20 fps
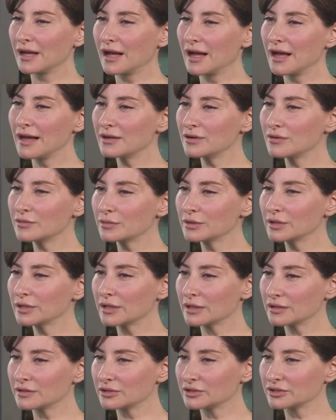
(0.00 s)
I don't
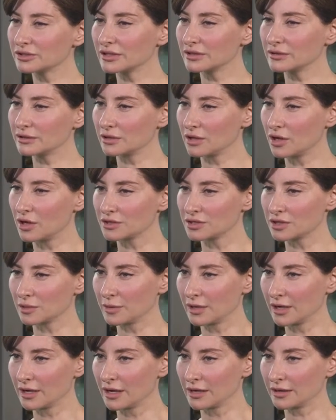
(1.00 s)
really understand the logic
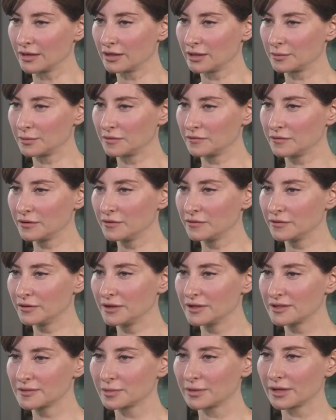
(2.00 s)
behind it. I mean,
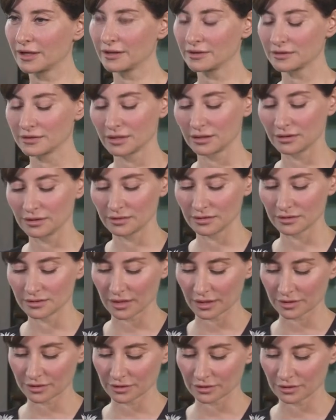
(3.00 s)
FIFA explains that this is
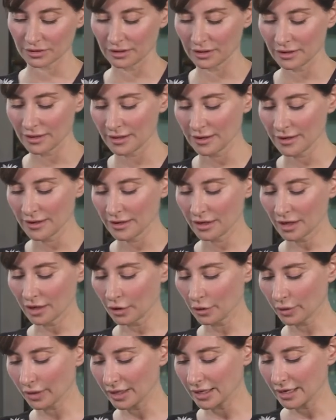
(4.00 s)
actually a
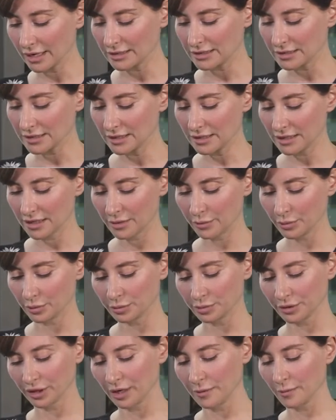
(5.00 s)
great idea. It will
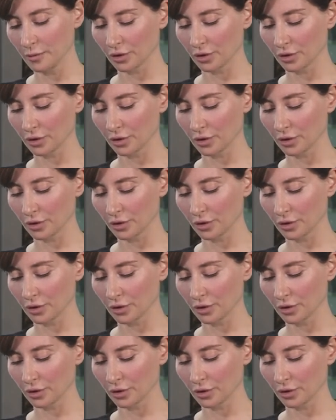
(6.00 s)
bring